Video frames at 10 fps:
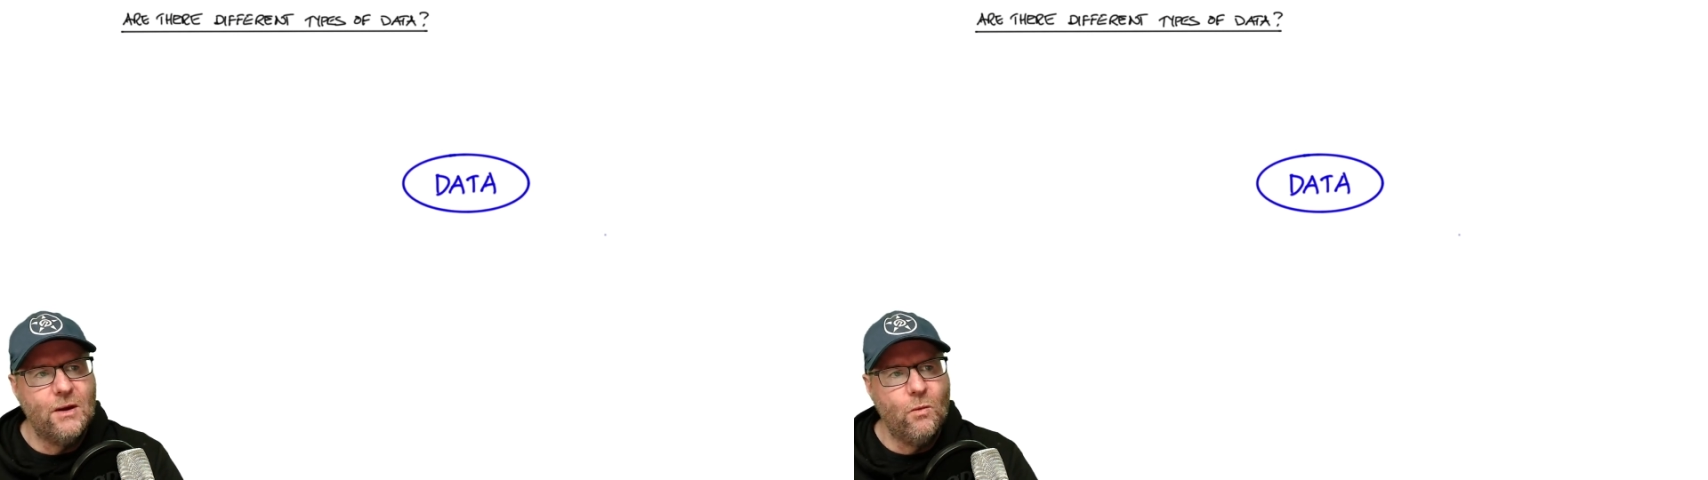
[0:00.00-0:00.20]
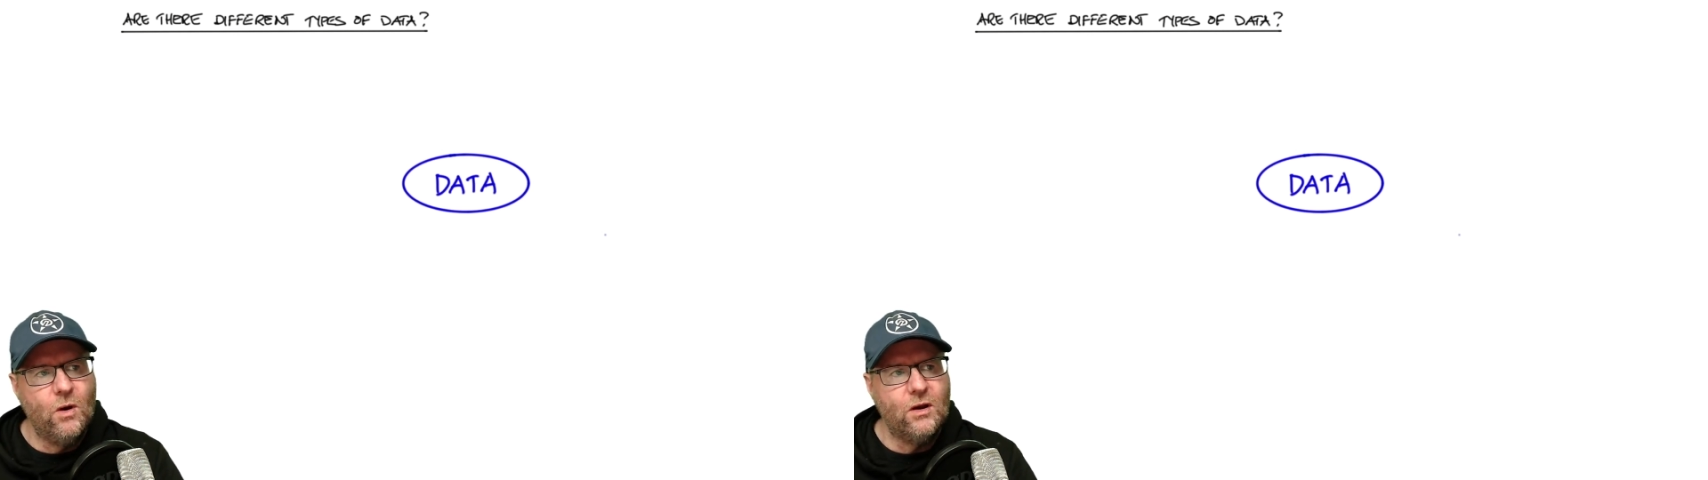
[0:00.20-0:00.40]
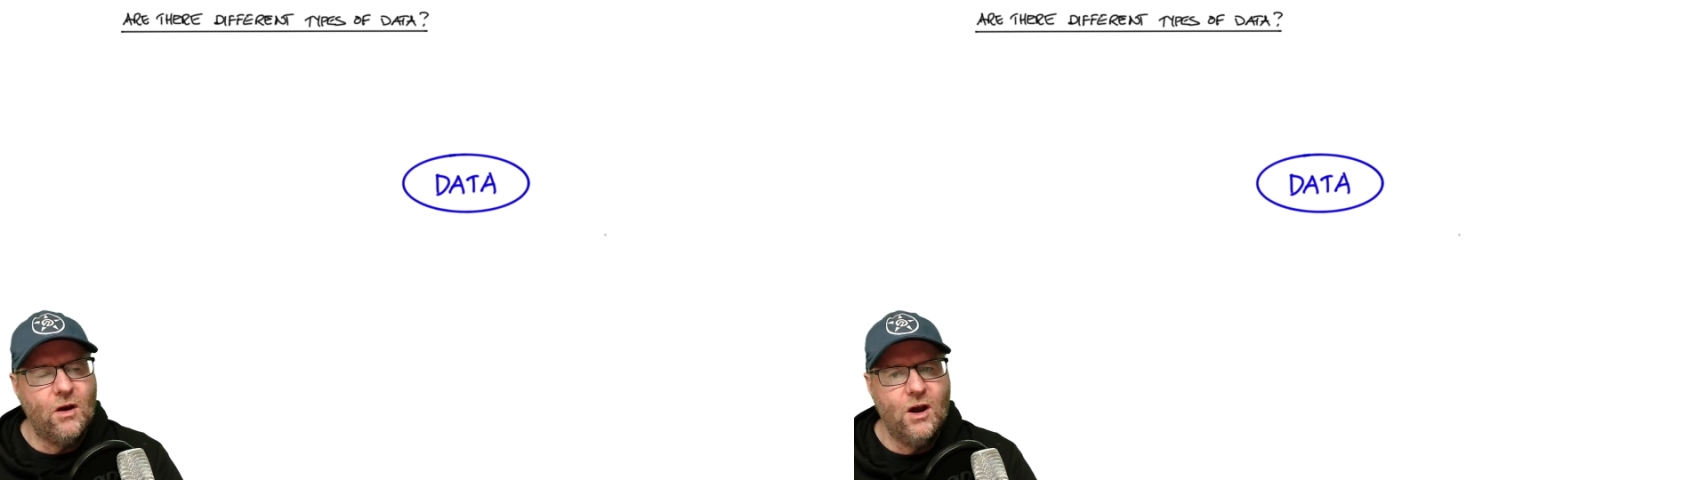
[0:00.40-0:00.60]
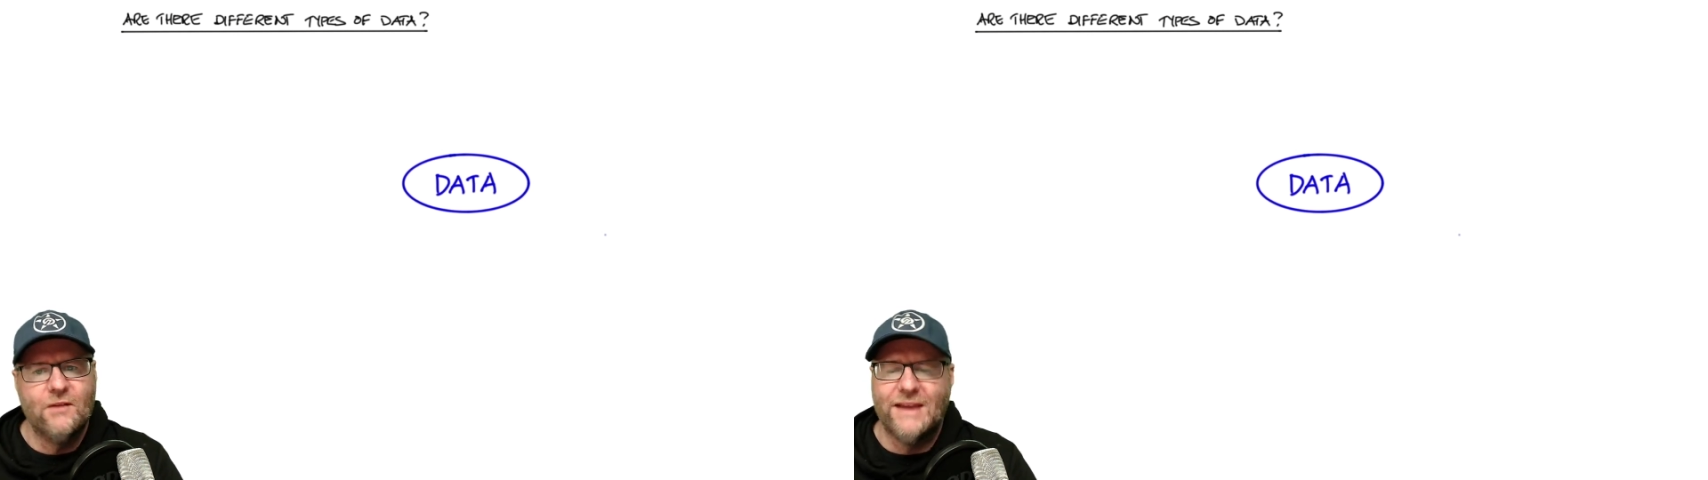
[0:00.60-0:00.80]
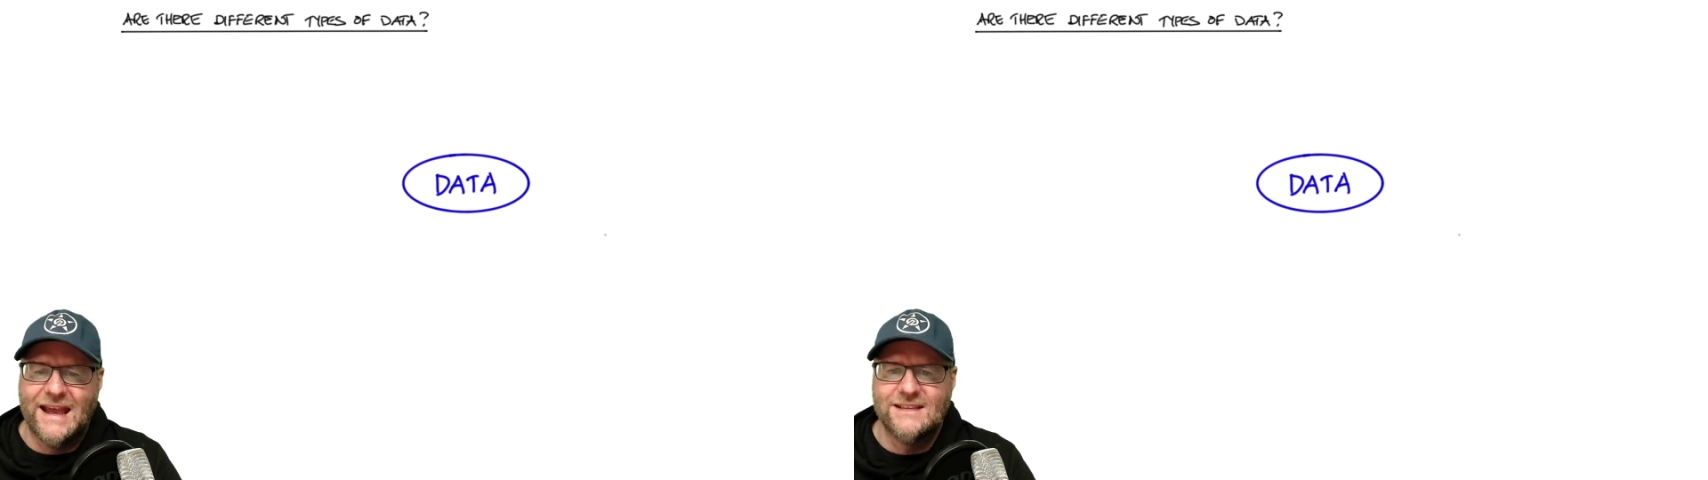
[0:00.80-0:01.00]
what kind
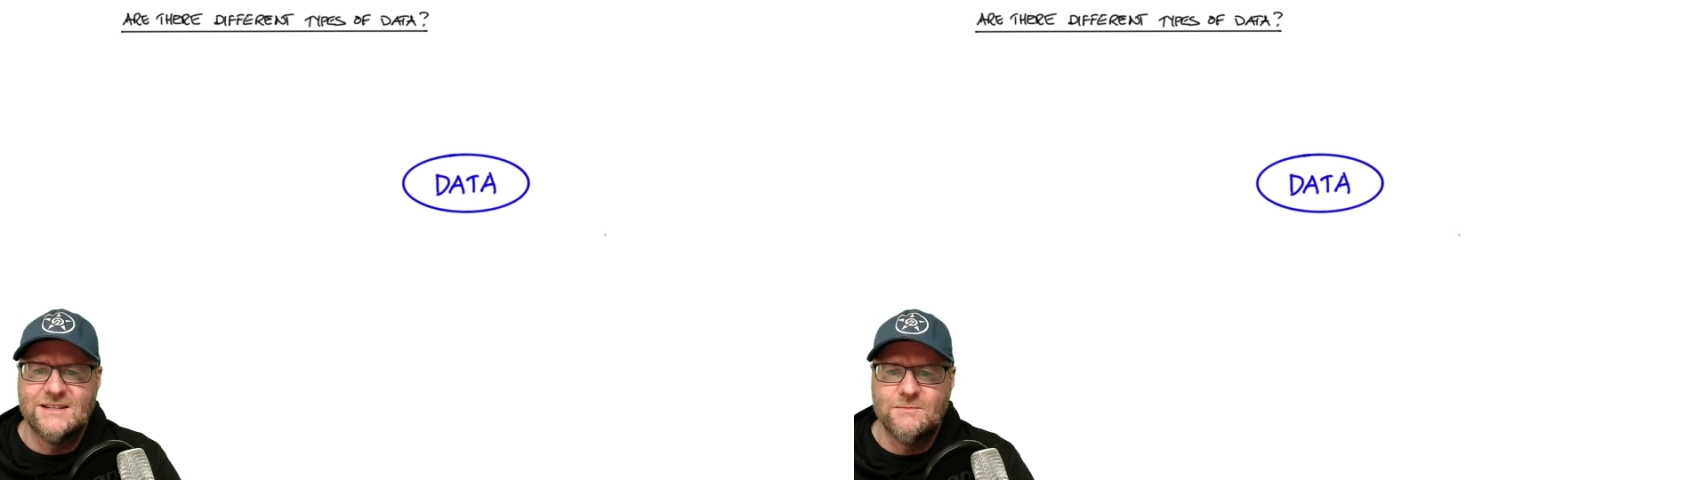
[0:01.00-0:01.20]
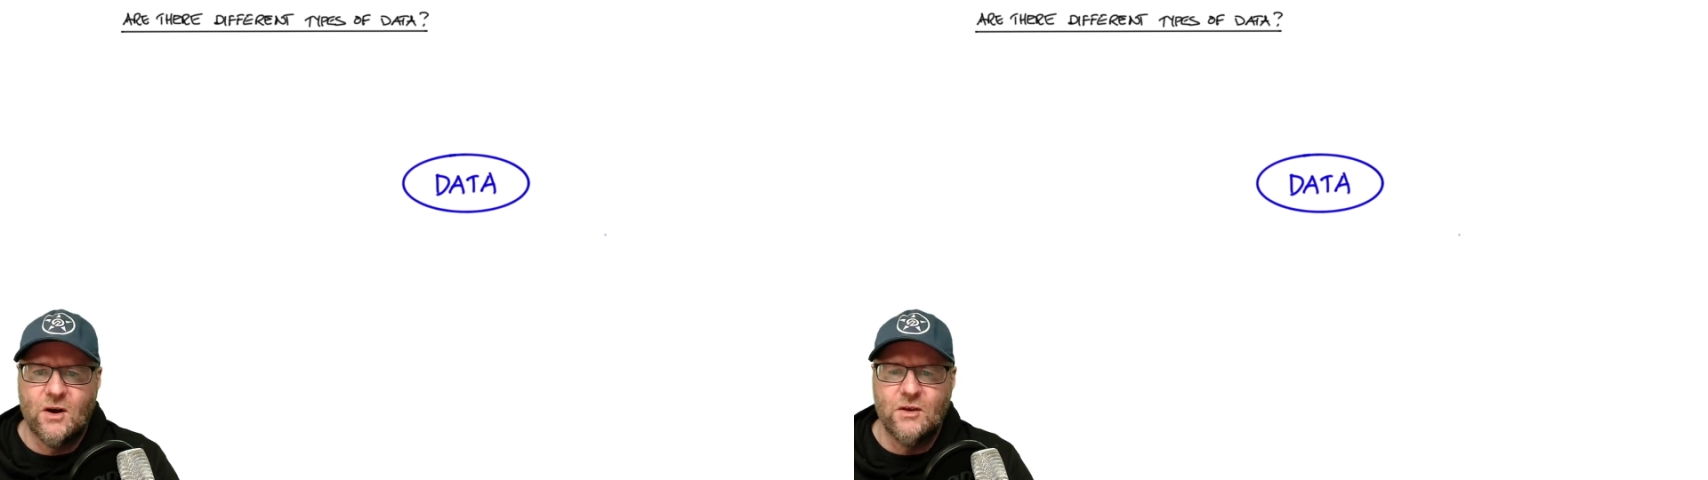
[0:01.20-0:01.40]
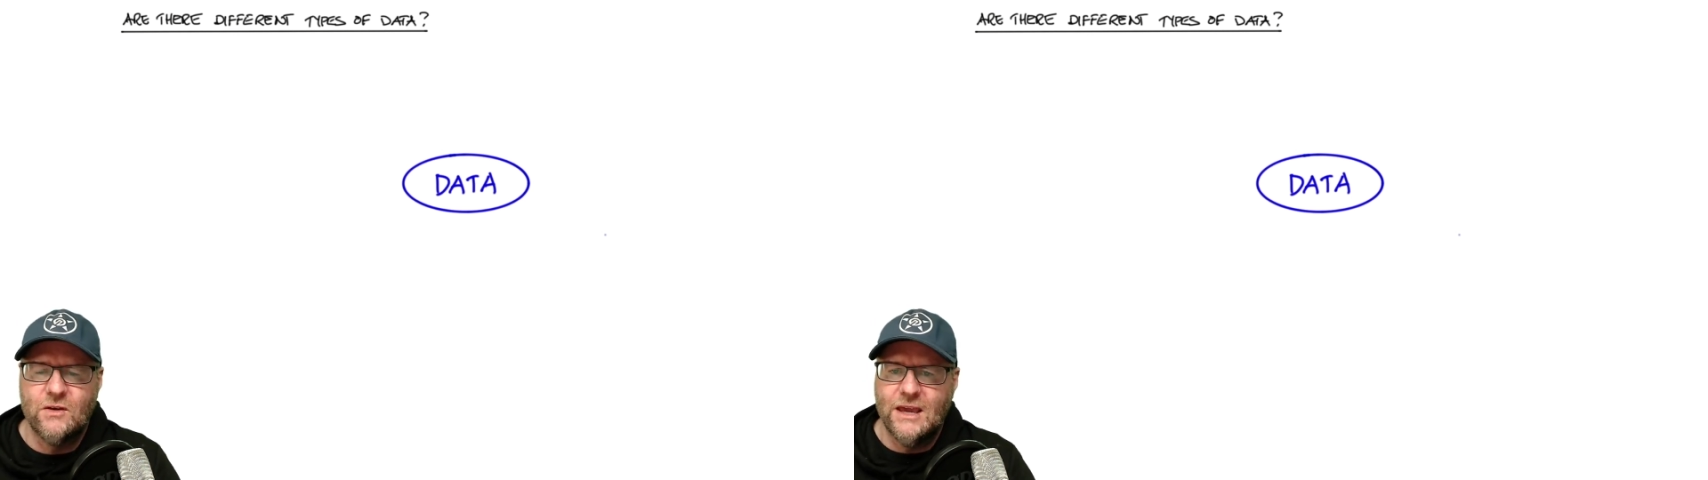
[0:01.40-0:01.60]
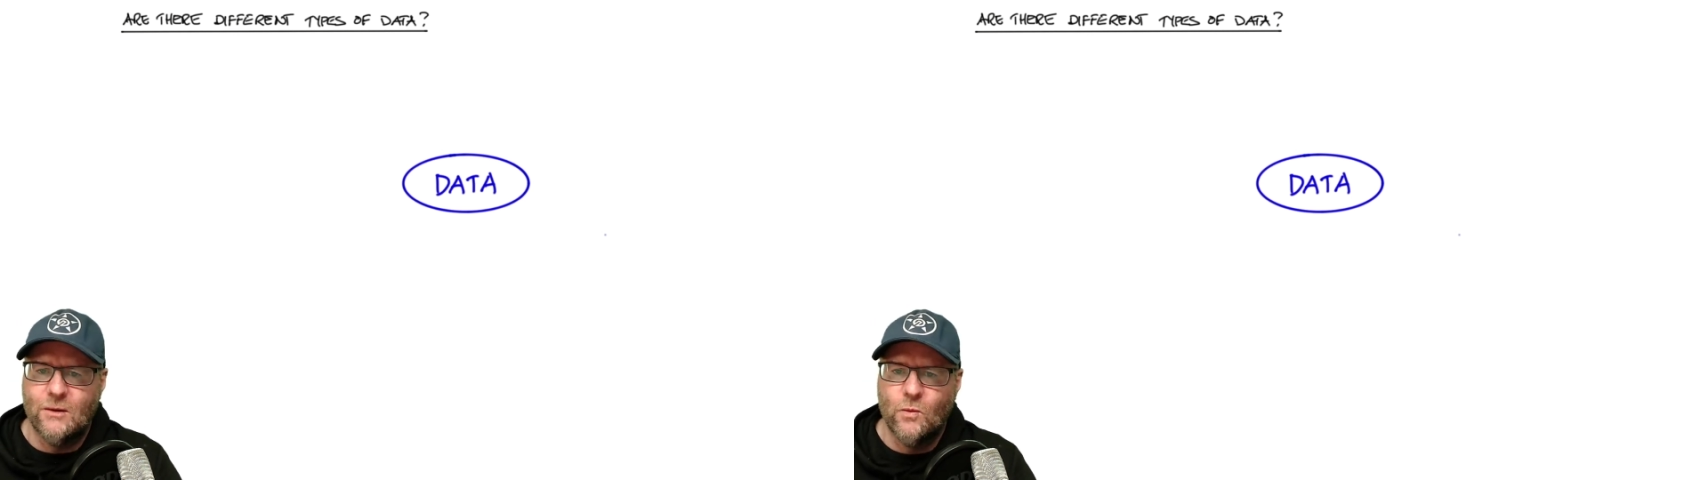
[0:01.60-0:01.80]
of answers might you get?